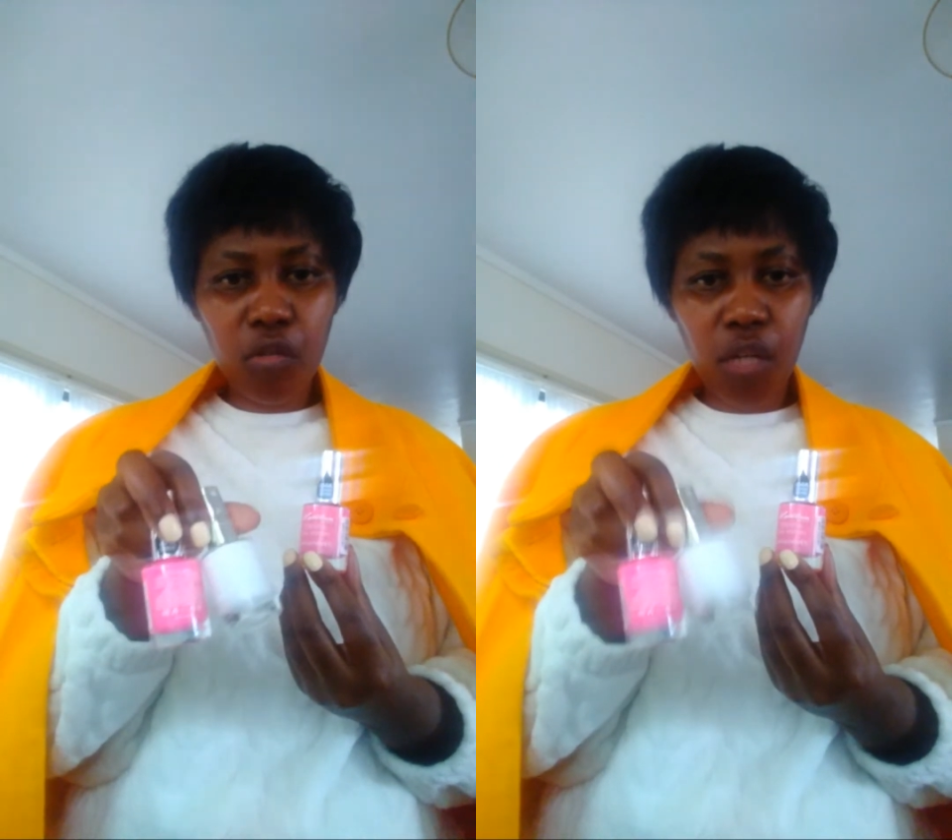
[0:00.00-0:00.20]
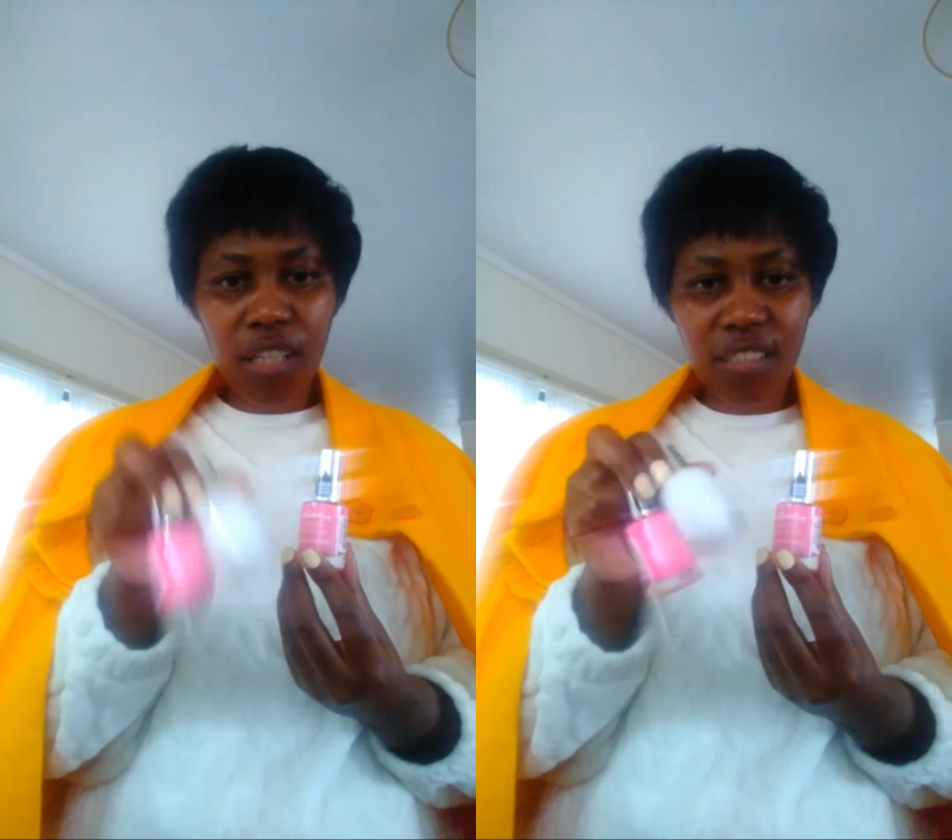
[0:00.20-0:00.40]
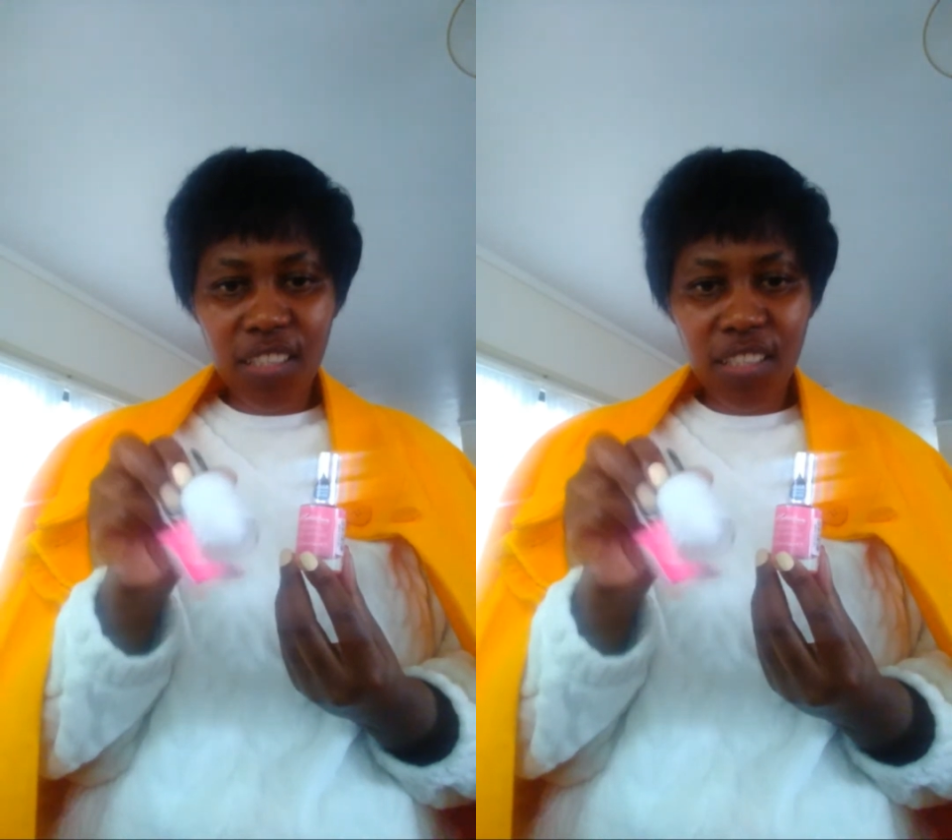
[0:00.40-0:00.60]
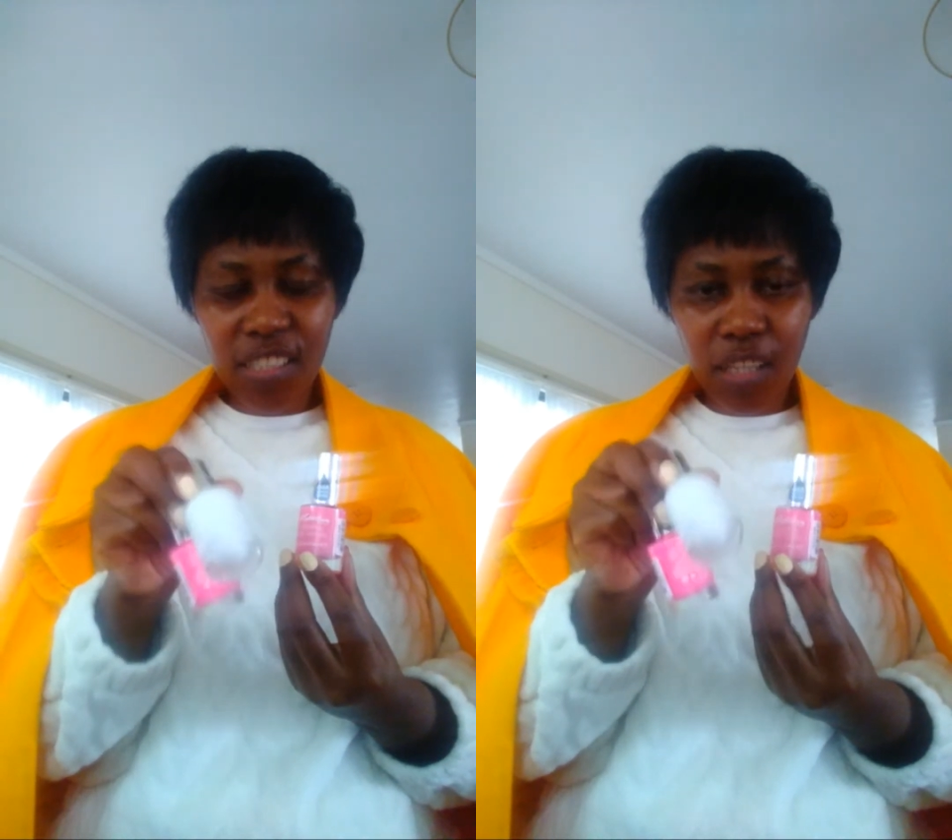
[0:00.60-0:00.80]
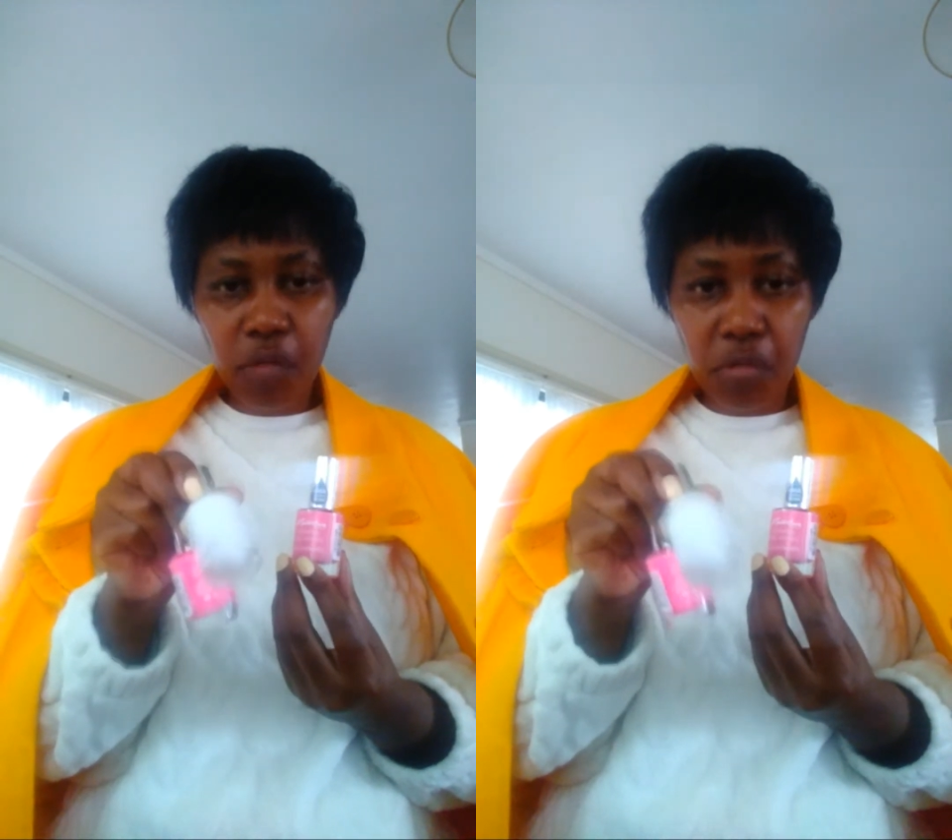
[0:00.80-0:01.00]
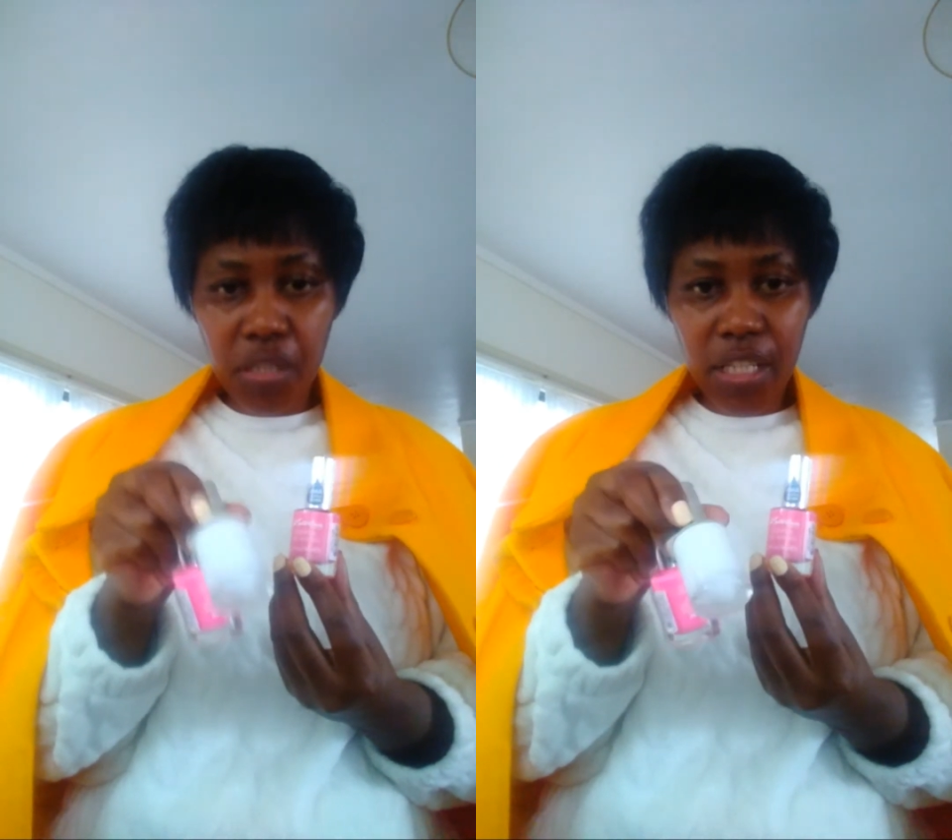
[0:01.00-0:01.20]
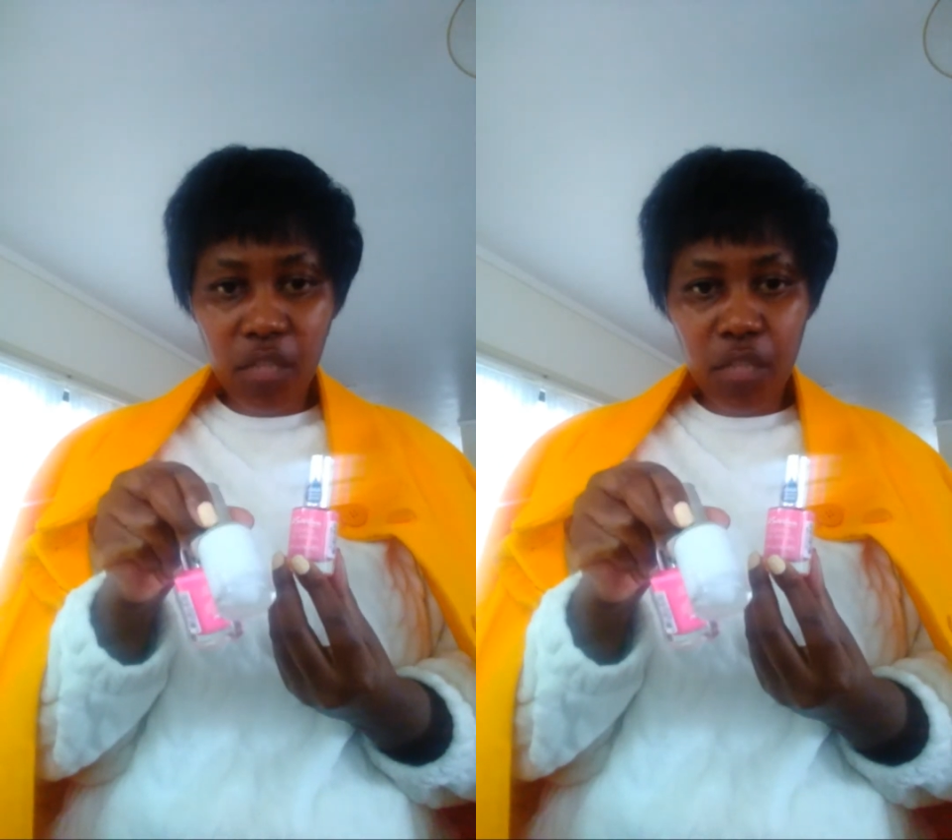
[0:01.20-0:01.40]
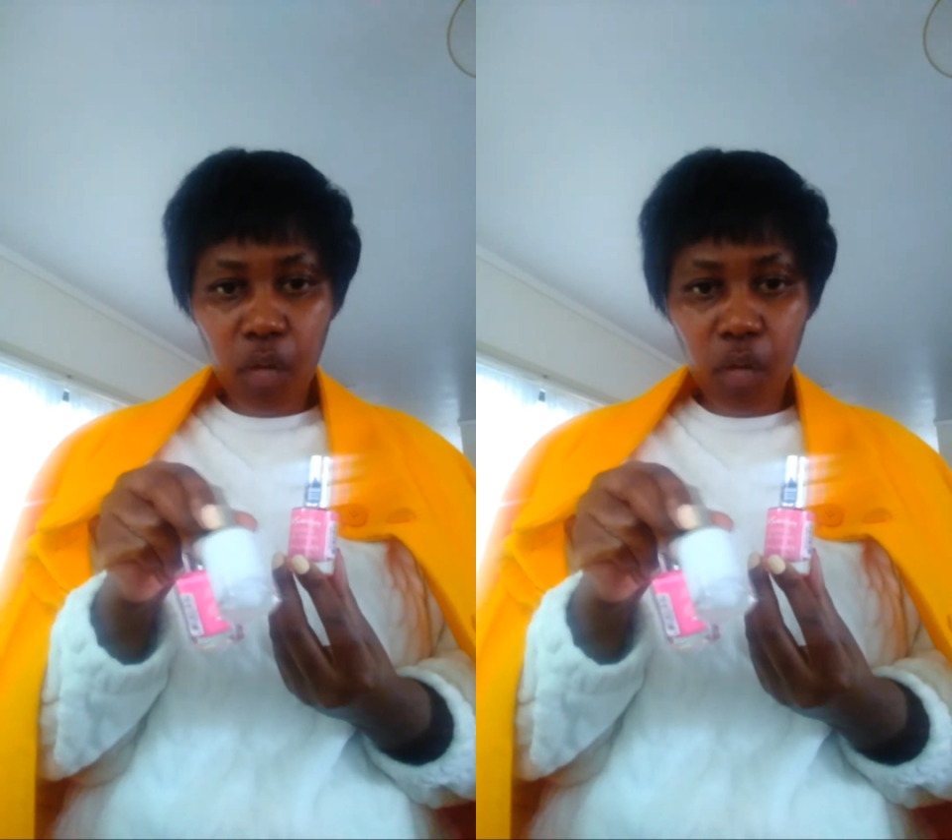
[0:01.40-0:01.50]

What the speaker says: This is now really white,